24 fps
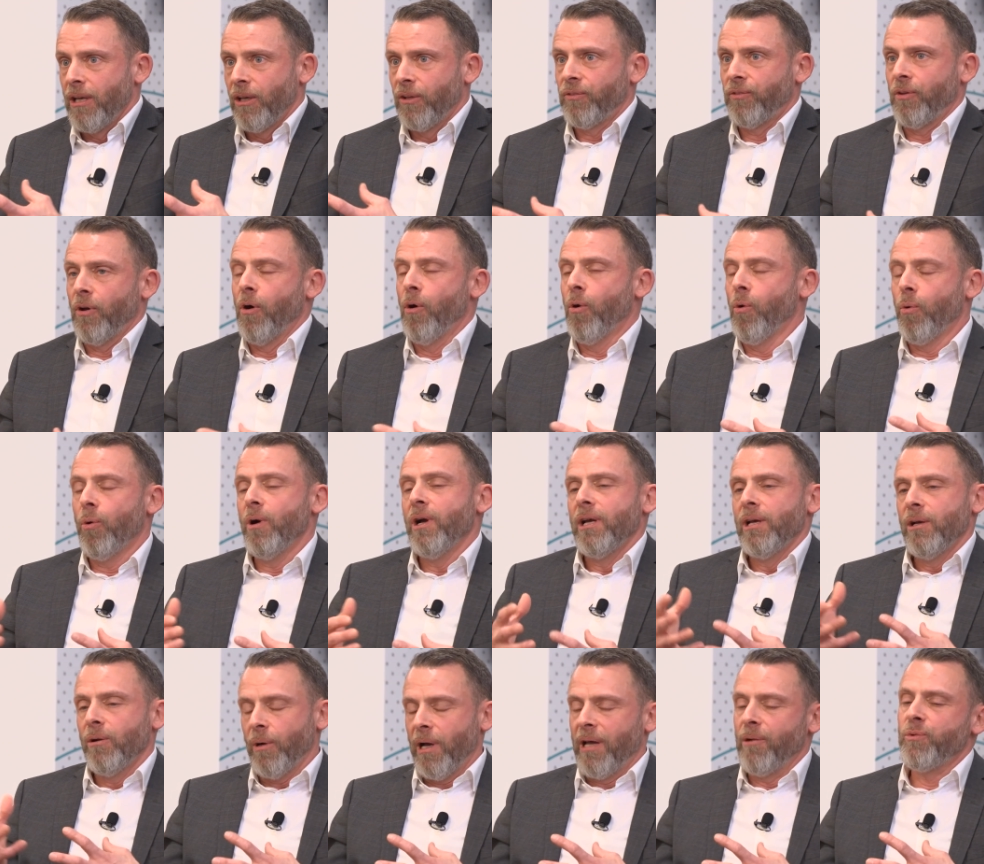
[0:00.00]
So
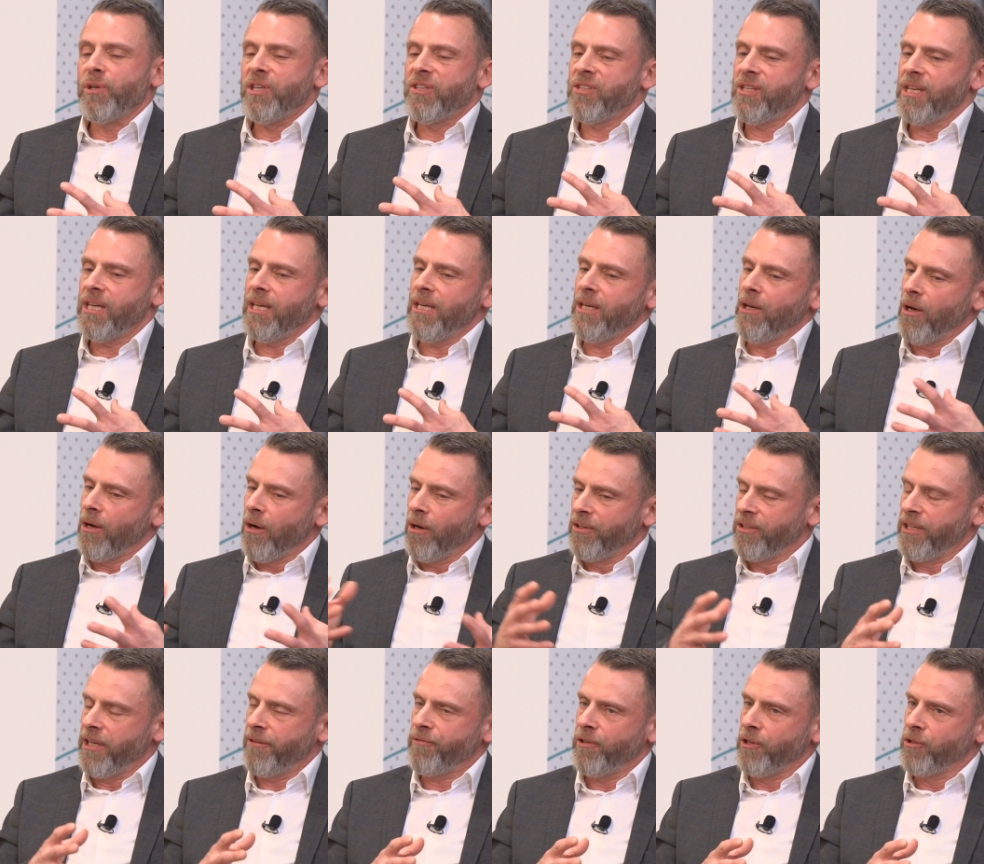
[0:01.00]
and we see
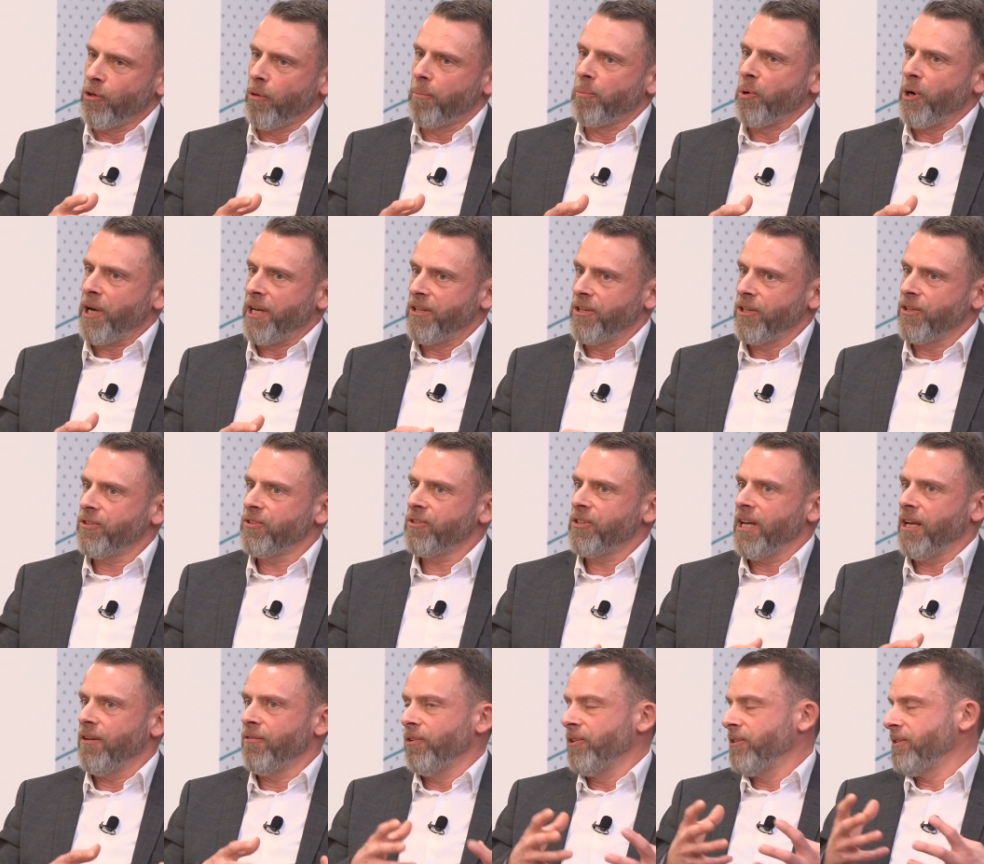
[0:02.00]
different operators
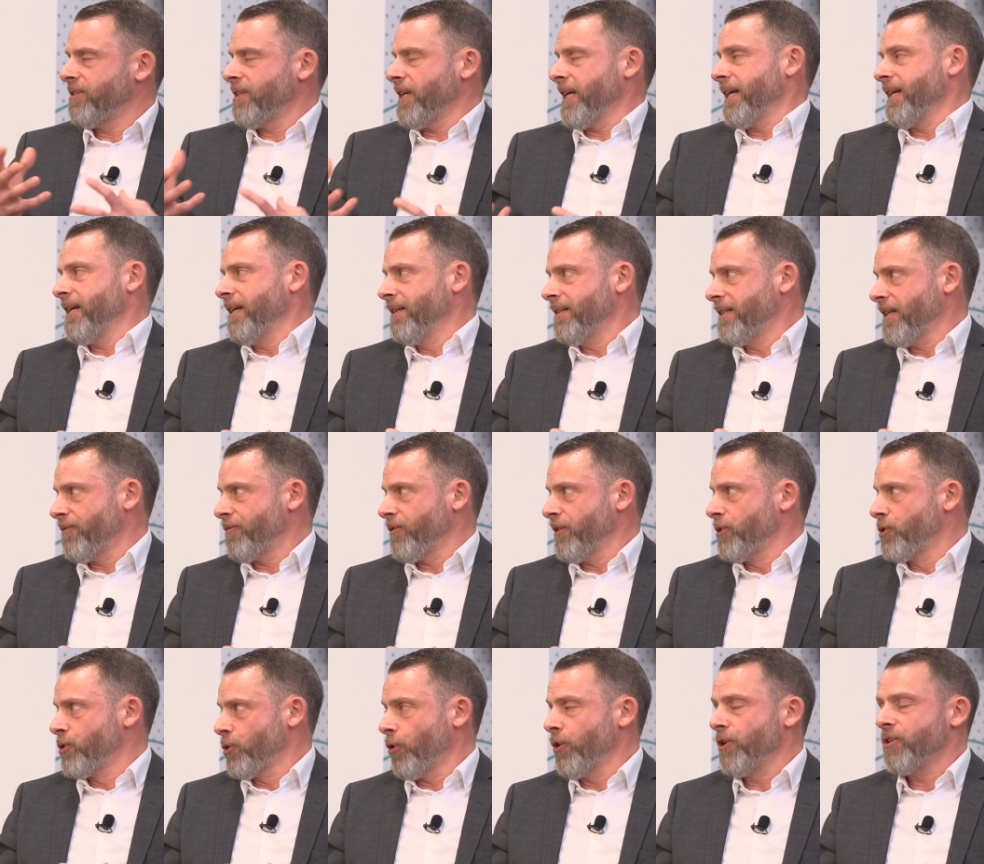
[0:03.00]
taking
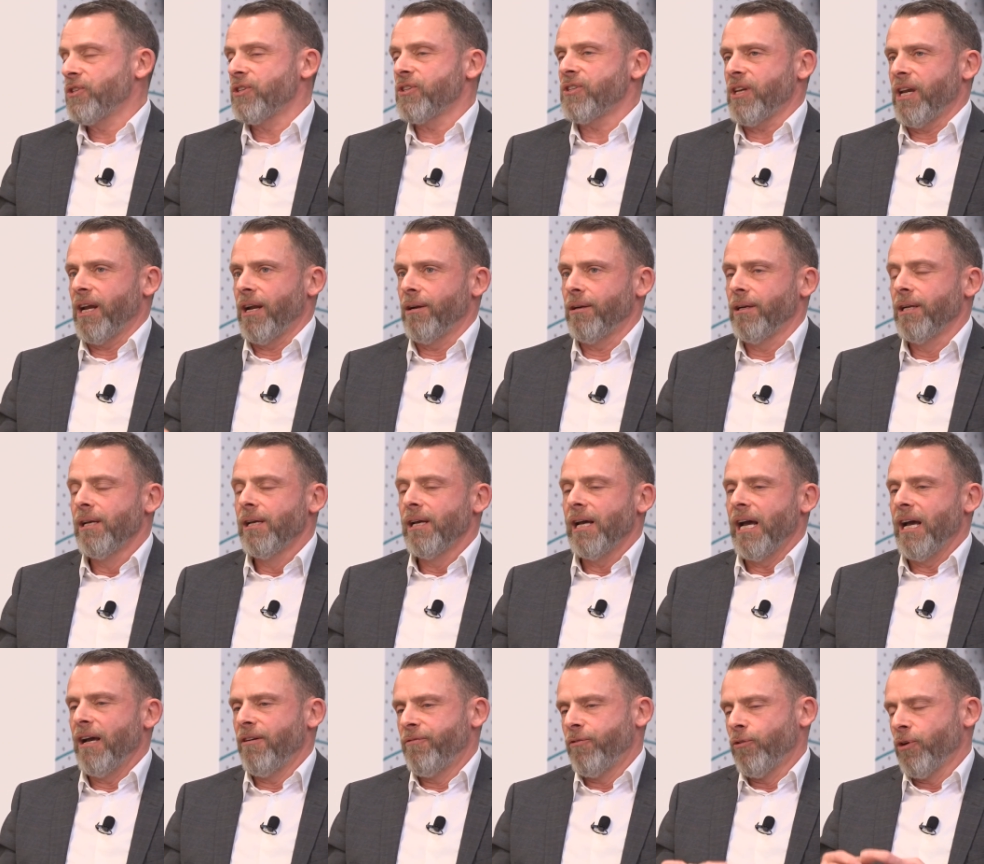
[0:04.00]
different choices here.
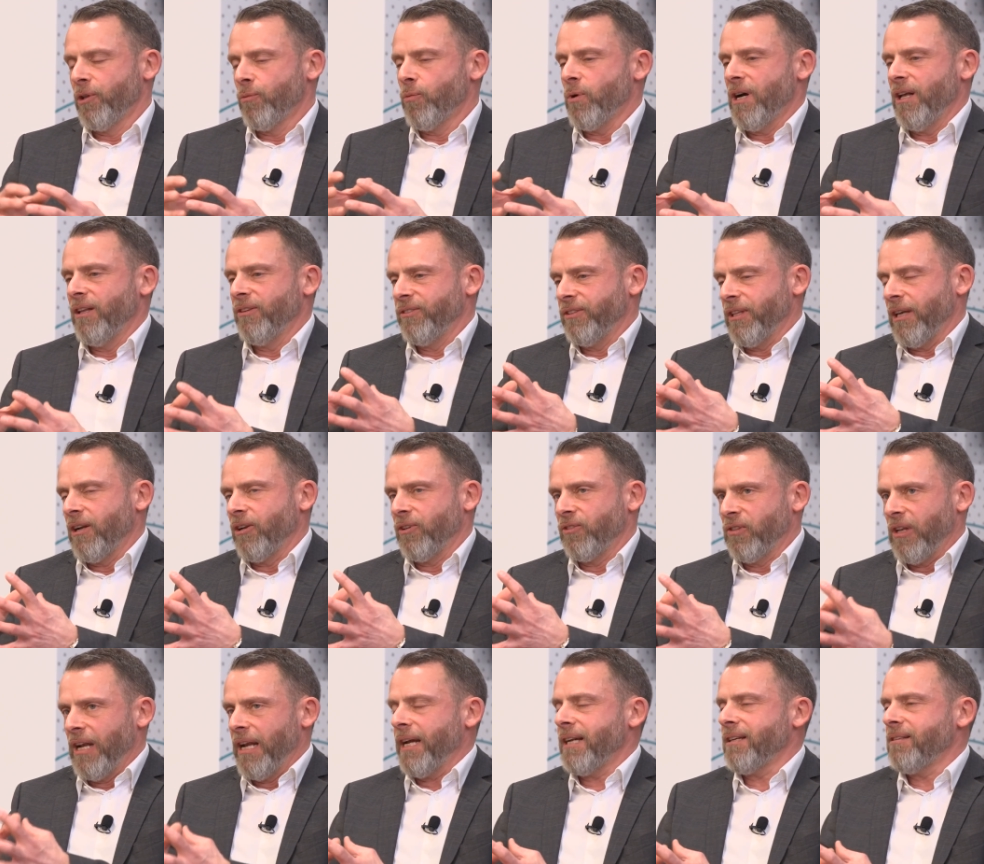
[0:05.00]
And for the ones that are
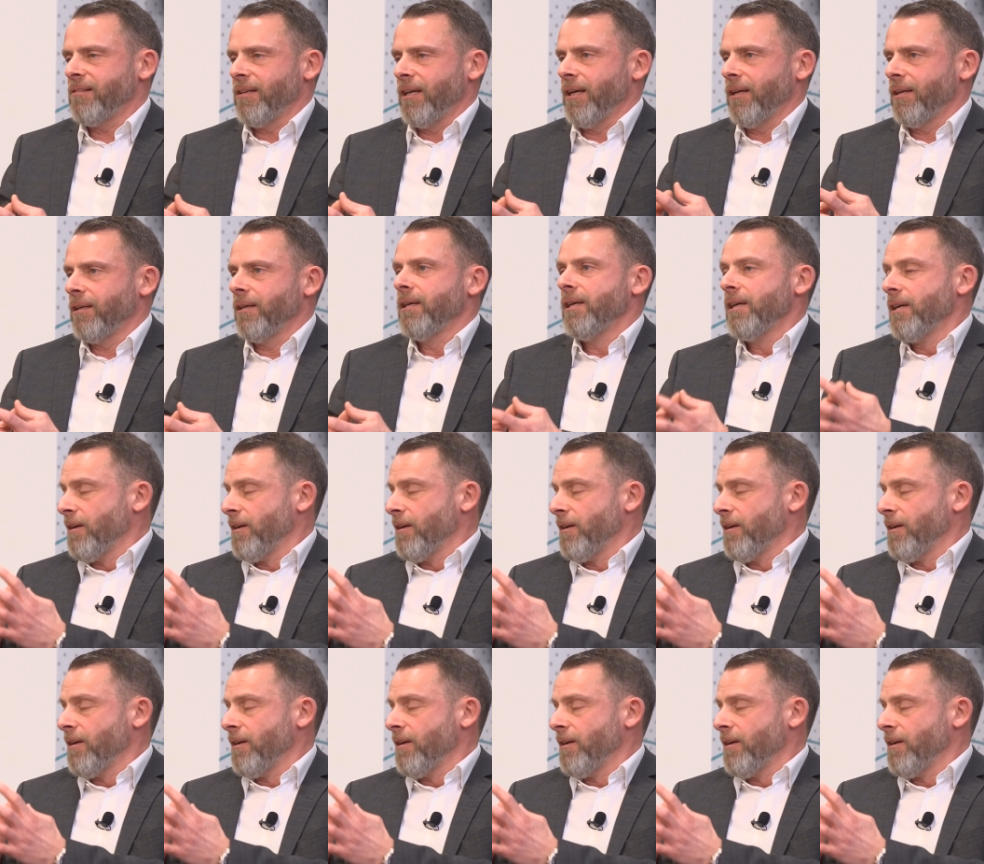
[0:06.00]
selecting